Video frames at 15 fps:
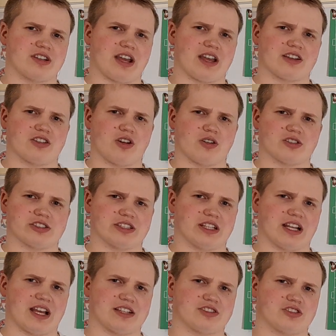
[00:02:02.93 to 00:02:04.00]
9 goals in
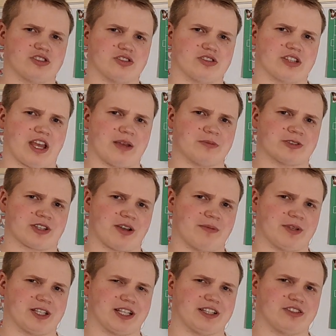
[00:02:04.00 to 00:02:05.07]
last 2 games
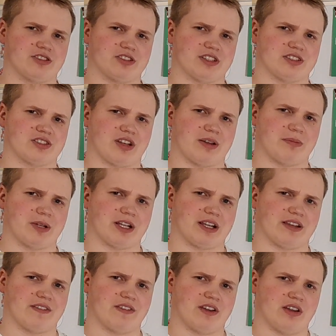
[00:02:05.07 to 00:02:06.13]
coming into this, I
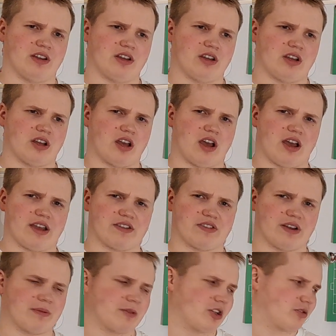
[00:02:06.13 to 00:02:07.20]
believe, if
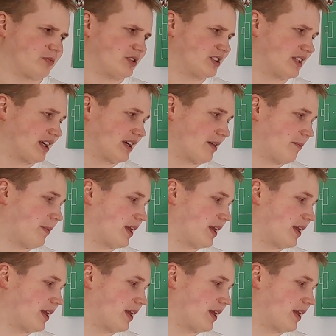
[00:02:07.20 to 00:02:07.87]
I'm not mistaken.